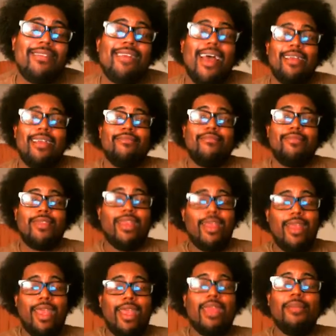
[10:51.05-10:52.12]
Titan,
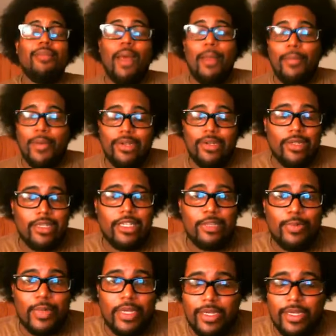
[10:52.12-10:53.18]
in my personal
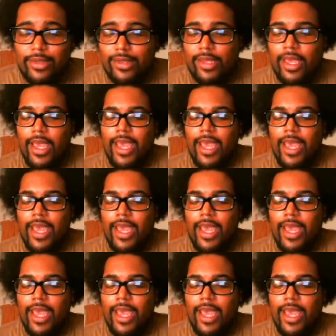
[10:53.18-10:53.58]
experience.